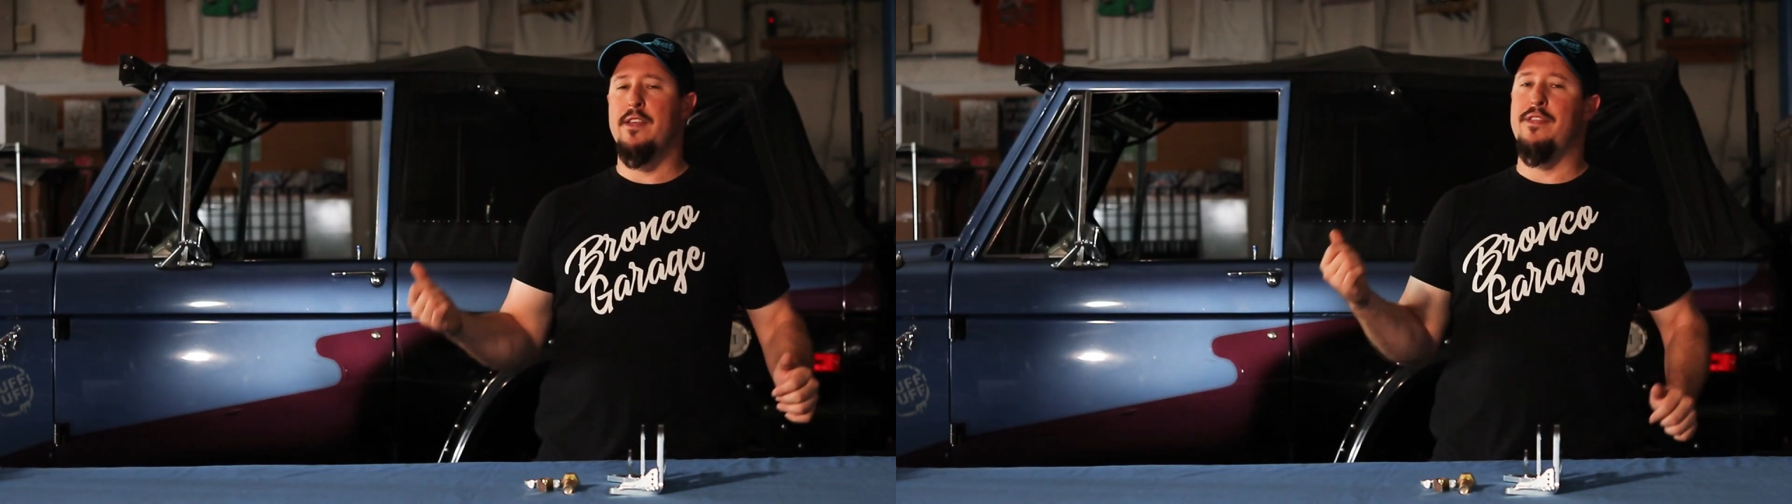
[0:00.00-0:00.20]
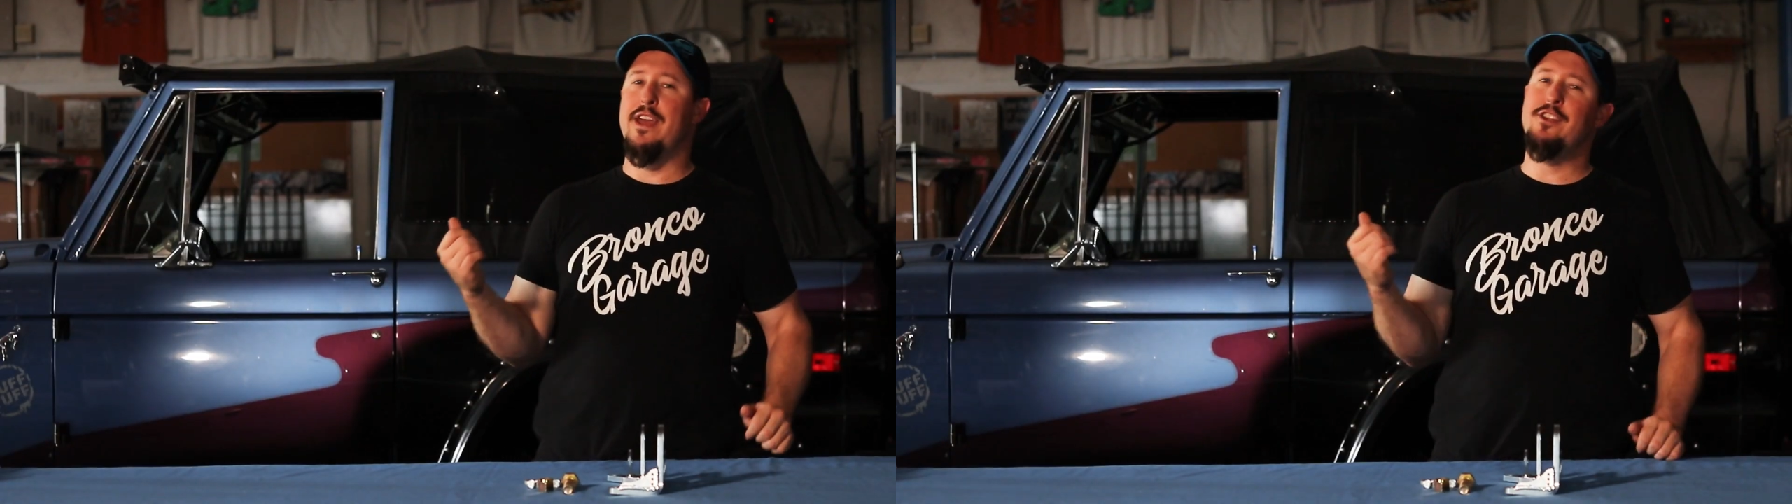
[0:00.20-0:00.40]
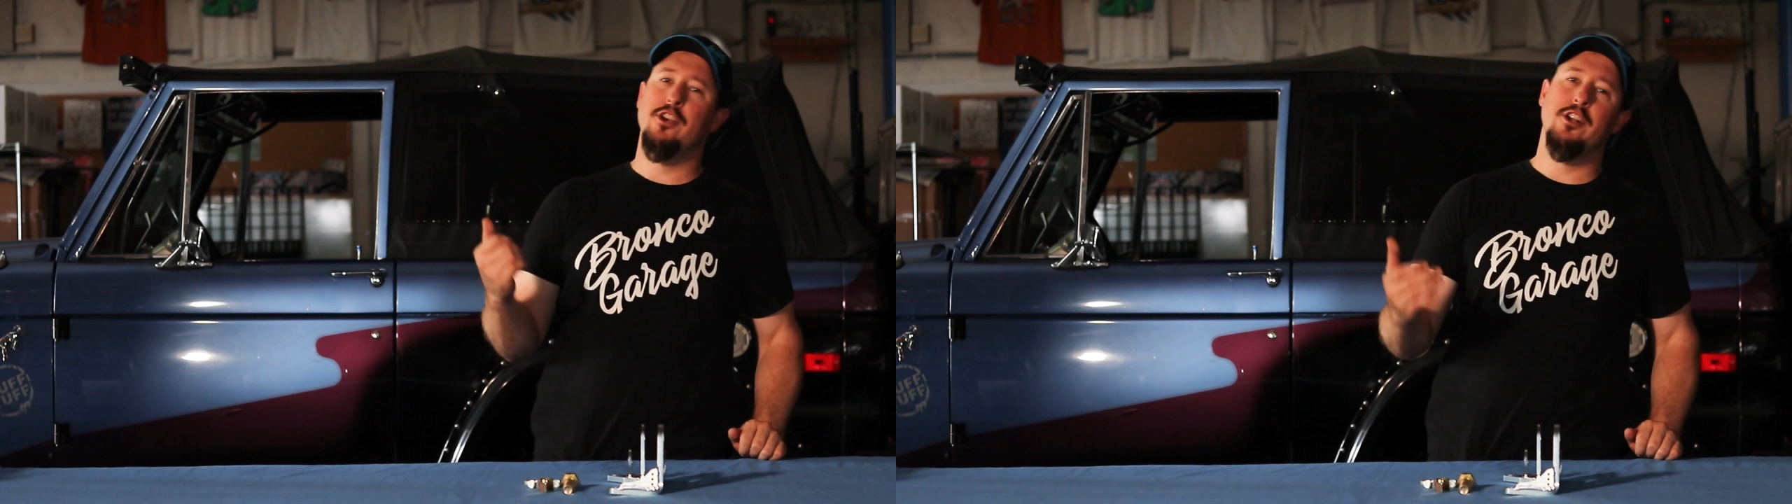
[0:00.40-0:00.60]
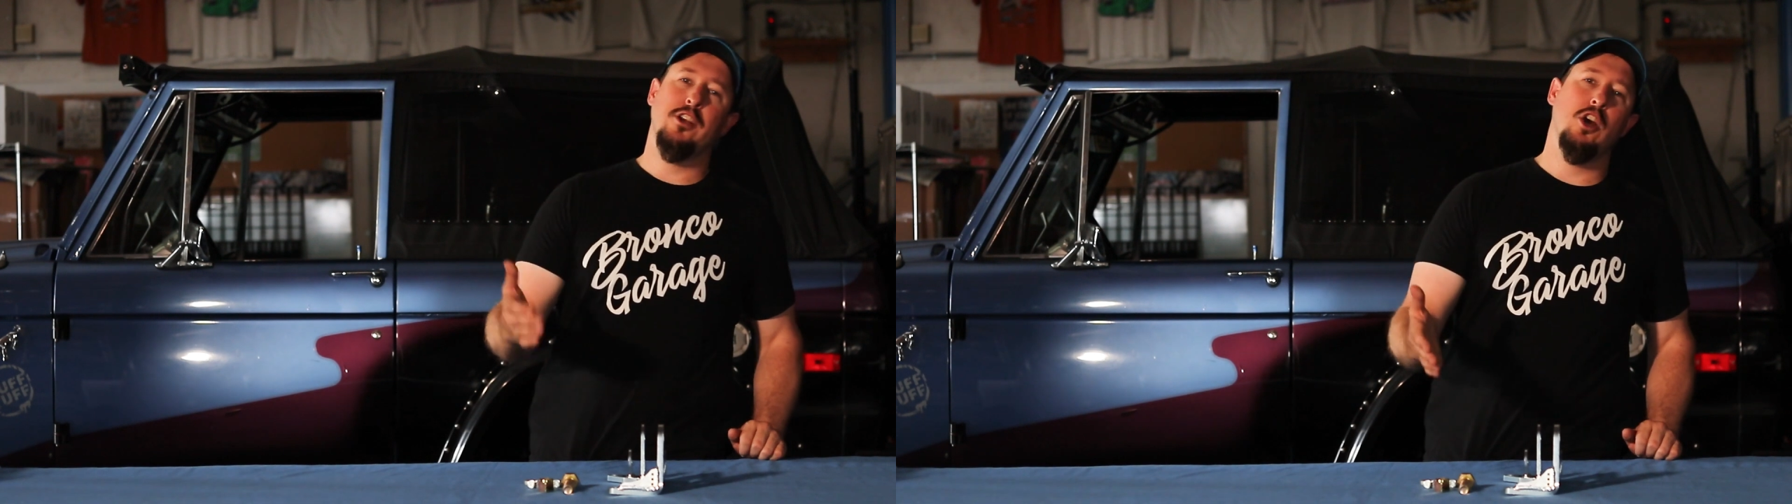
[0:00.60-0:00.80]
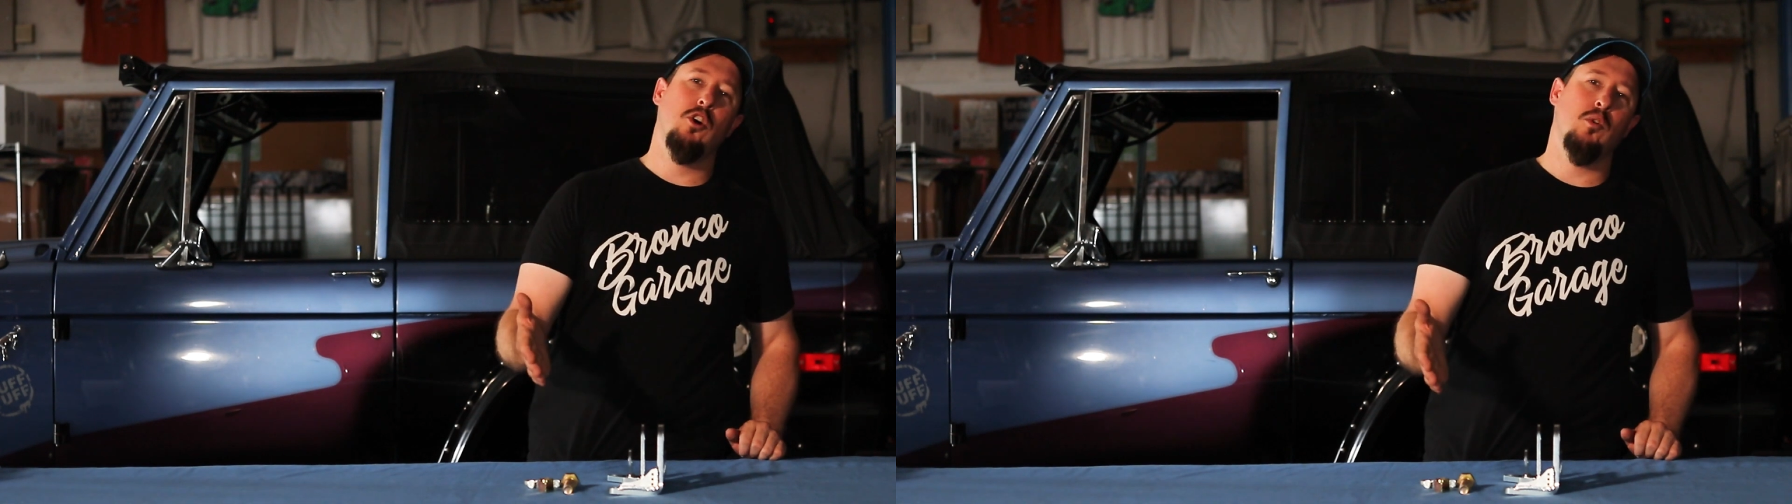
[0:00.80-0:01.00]
then you're going
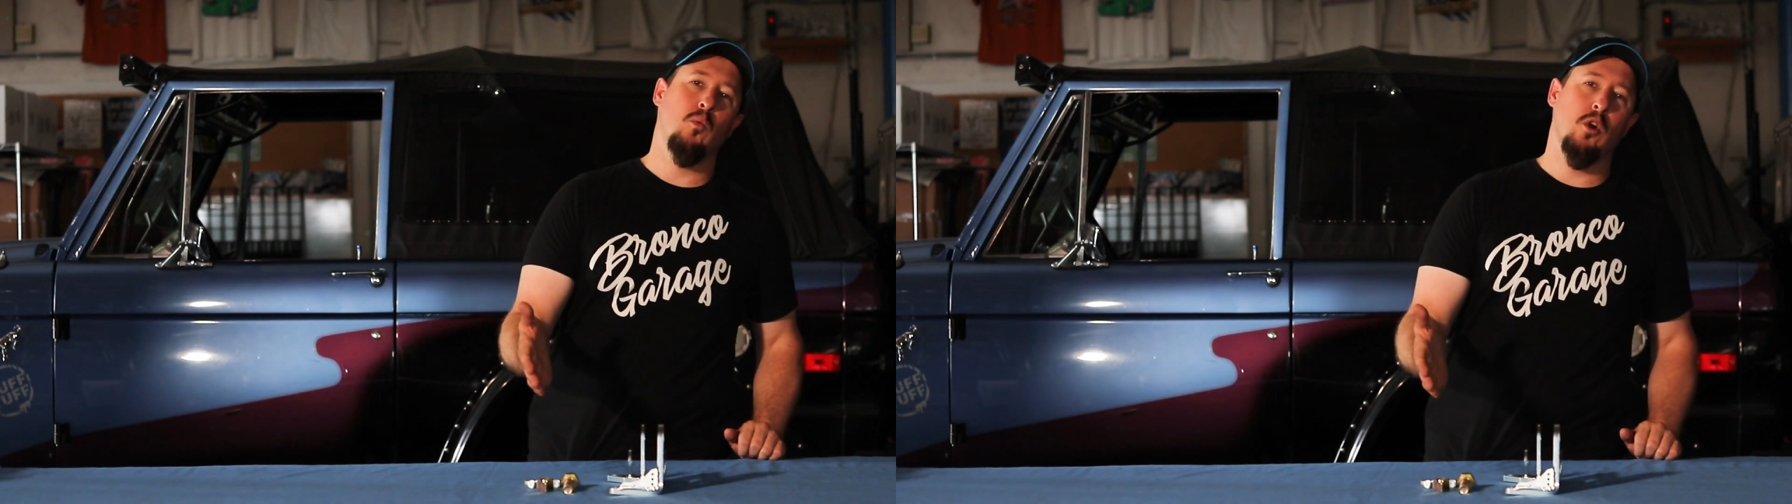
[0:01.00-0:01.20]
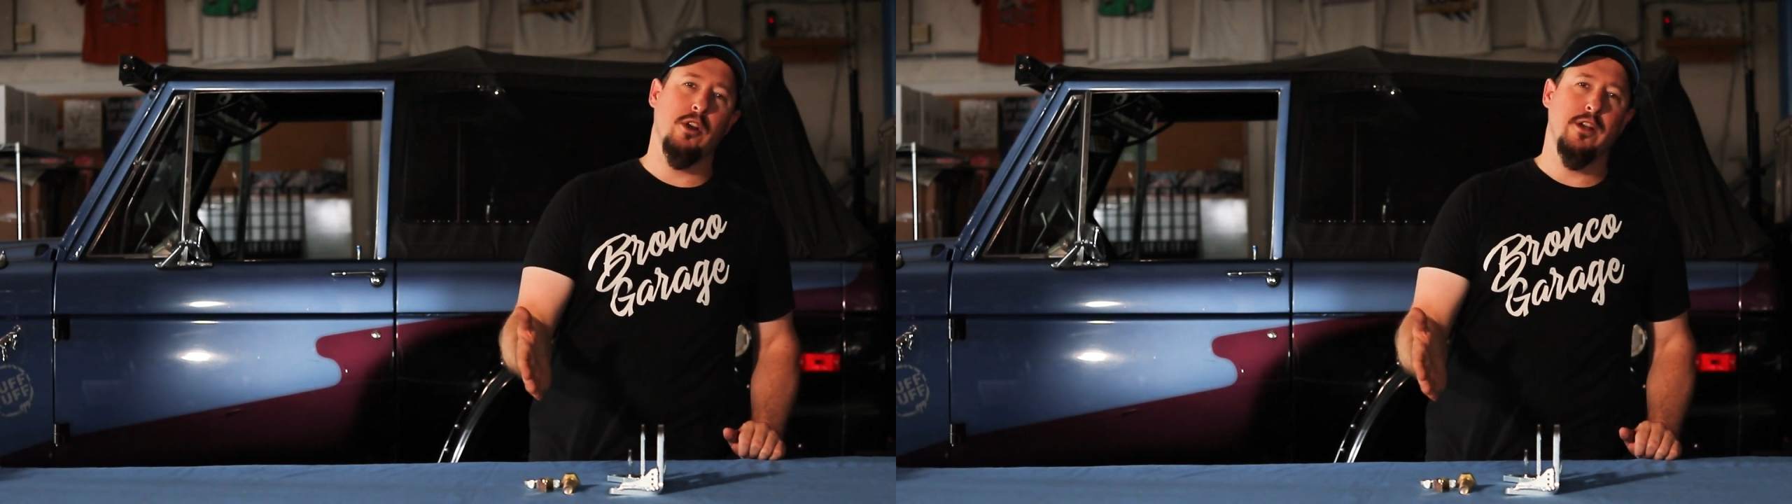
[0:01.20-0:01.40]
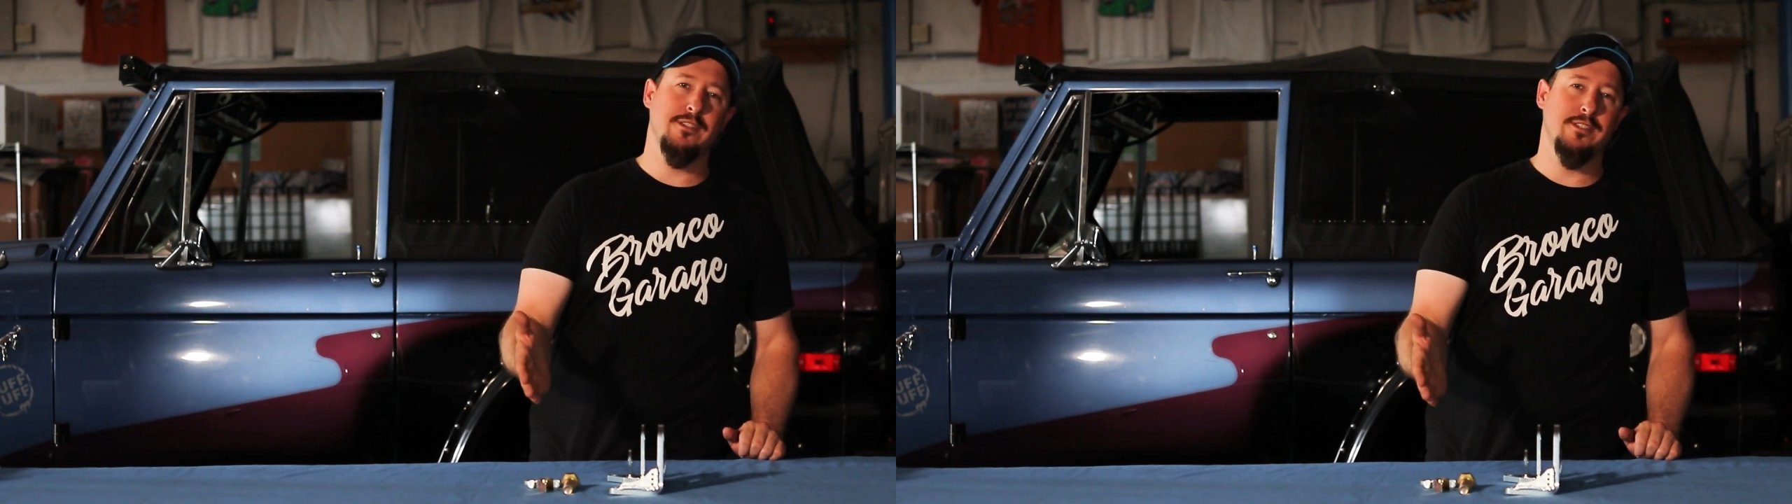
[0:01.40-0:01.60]
to go and work on the